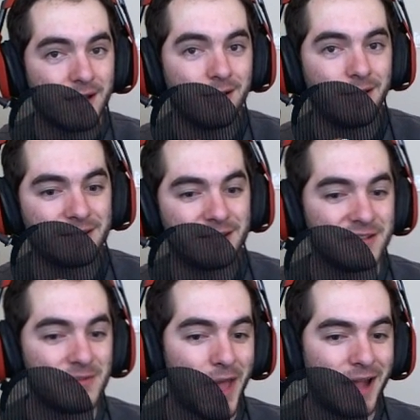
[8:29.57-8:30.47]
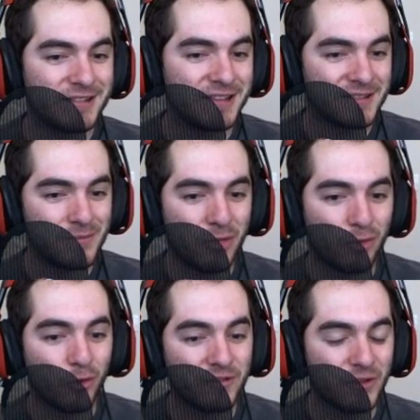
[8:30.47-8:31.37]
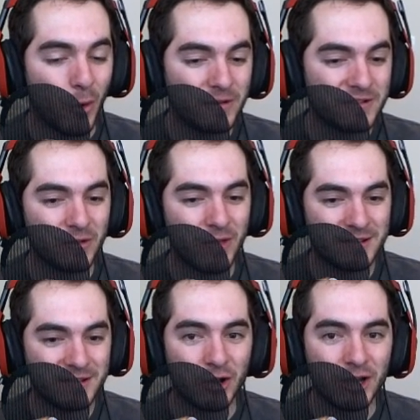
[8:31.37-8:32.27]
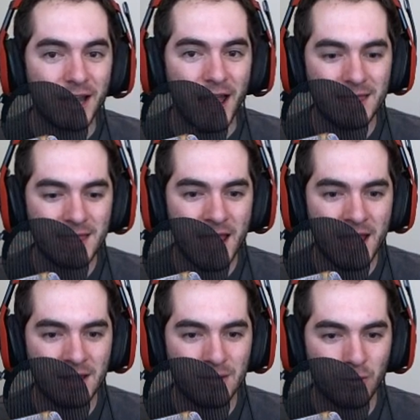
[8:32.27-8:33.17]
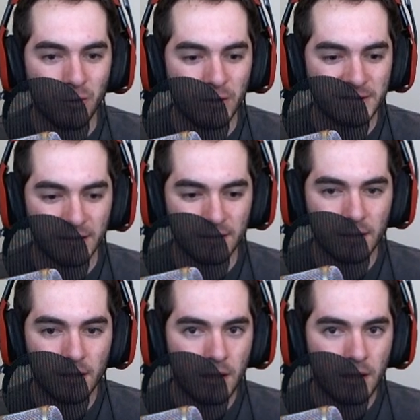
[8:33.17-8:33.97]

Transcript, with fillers: I collected some excess Mithril souls, so that's good. And then, what was it?